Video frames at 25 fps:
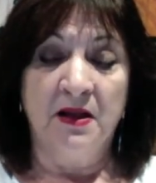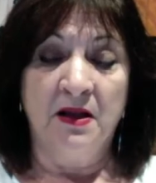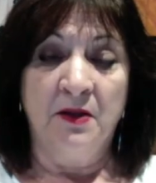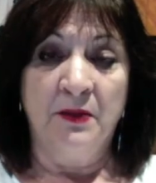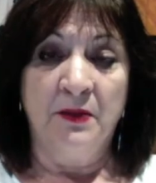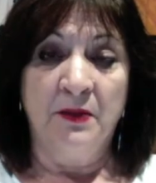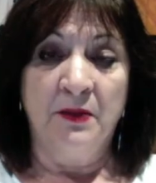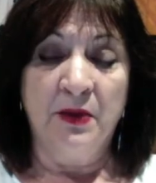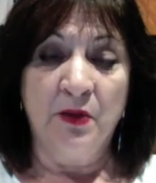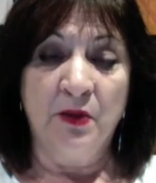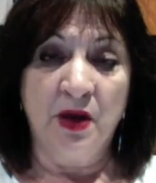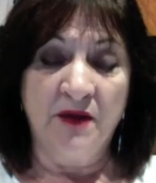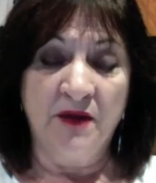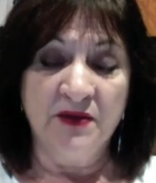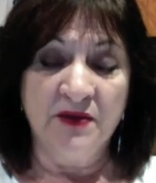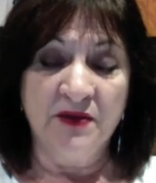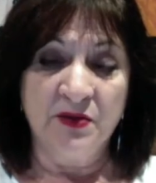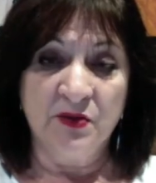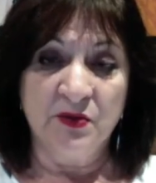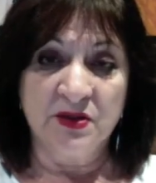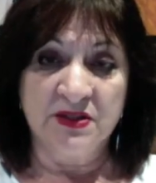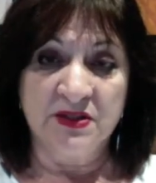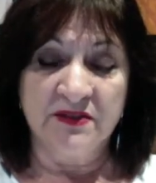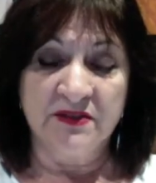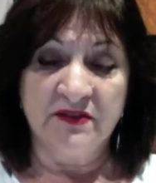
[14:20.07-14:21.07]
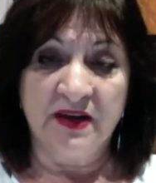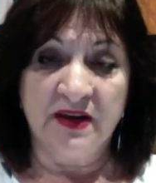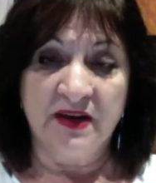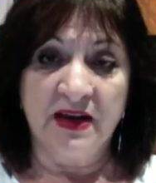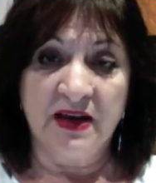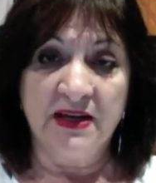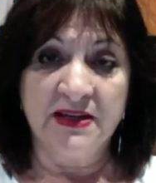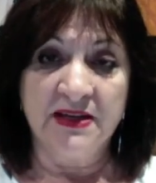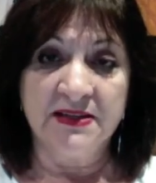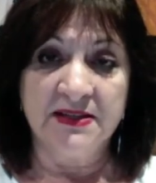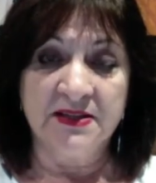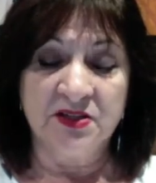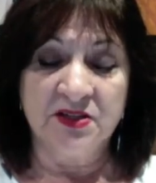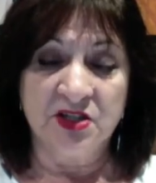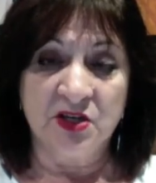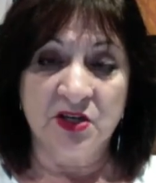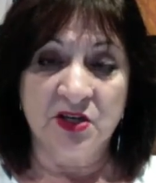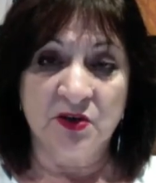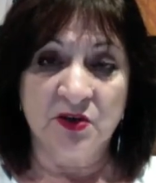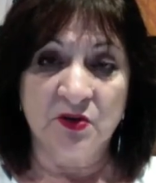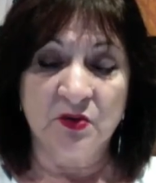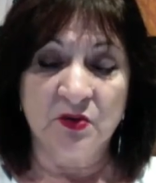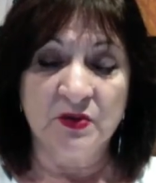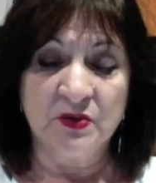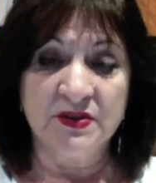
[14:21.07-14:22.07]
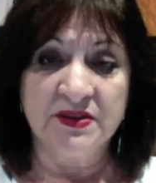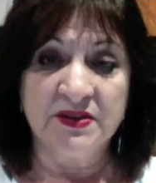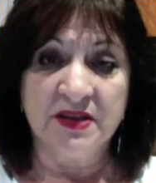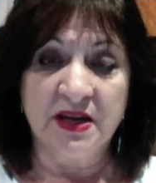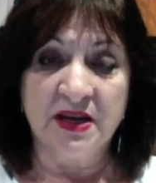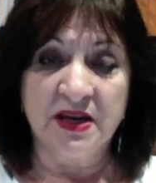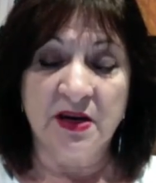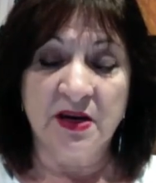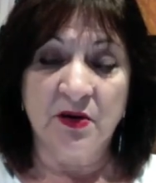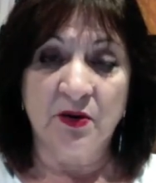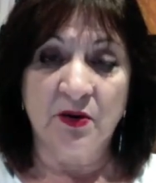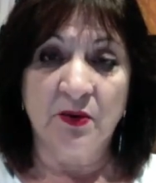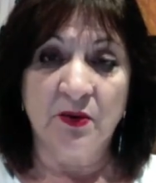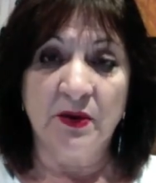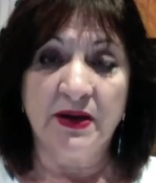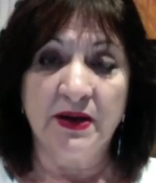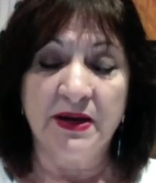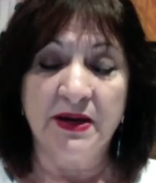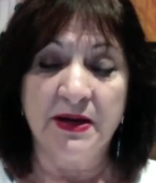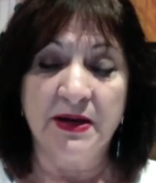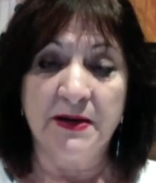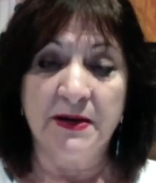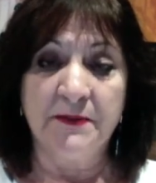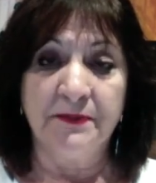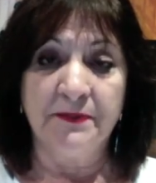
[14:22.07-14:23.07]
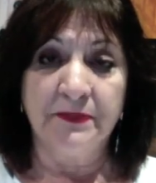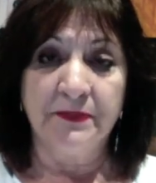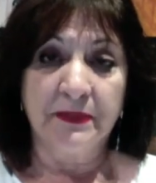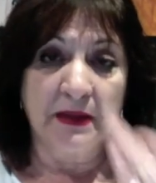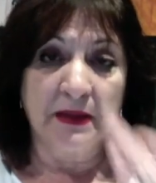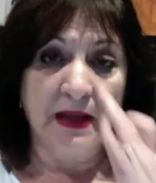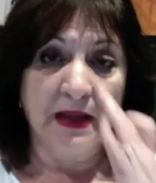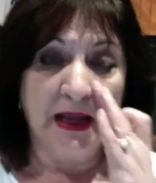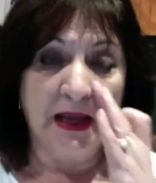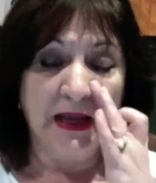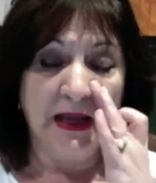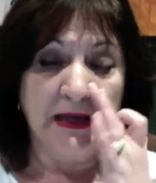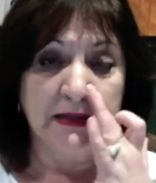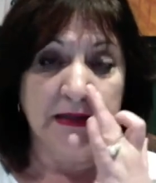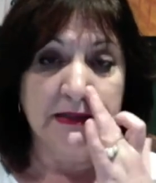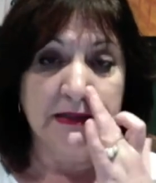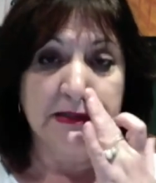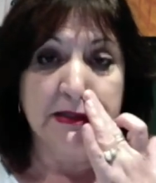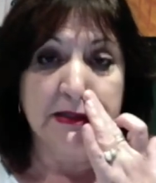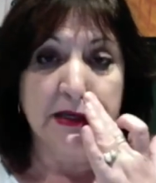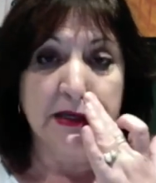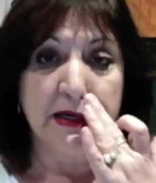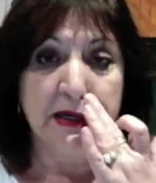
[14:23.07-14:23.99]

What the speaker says: We arrived in Roncesvalles, Cheryl was there already, and